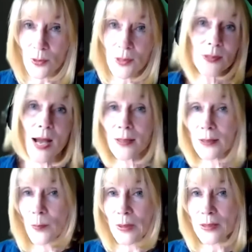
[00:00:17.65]
well they're not
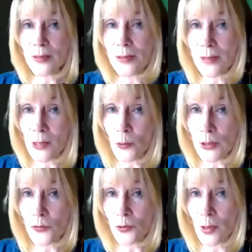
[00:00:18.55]
going to be
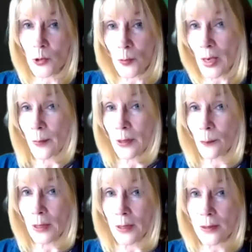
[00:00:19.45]
distinguished from you may be
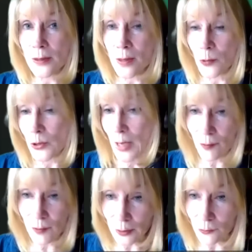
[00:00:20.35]
married to somebody who's
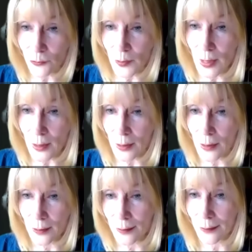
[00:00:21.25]
having an
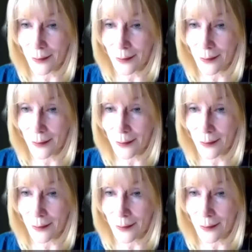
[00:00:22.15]
affair